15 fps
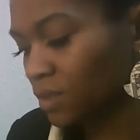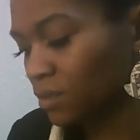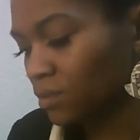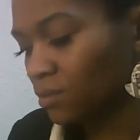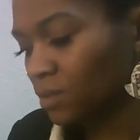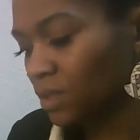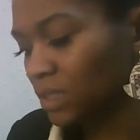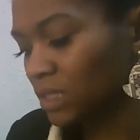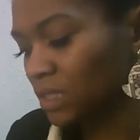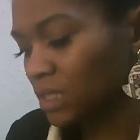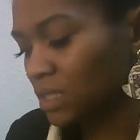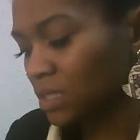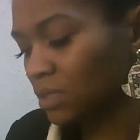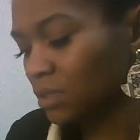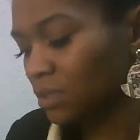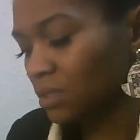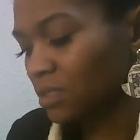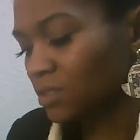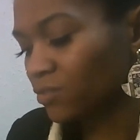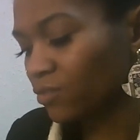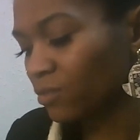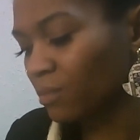You need to see
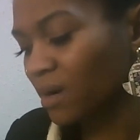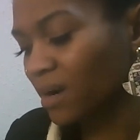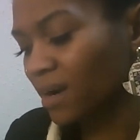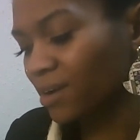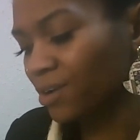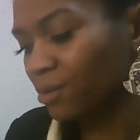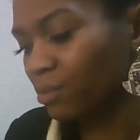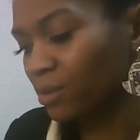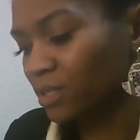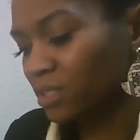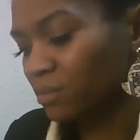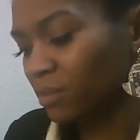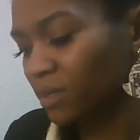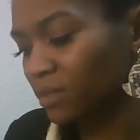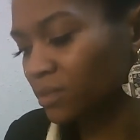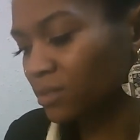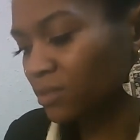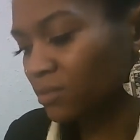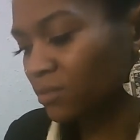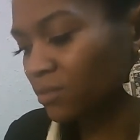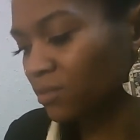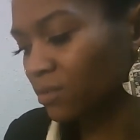things from a higher perspective.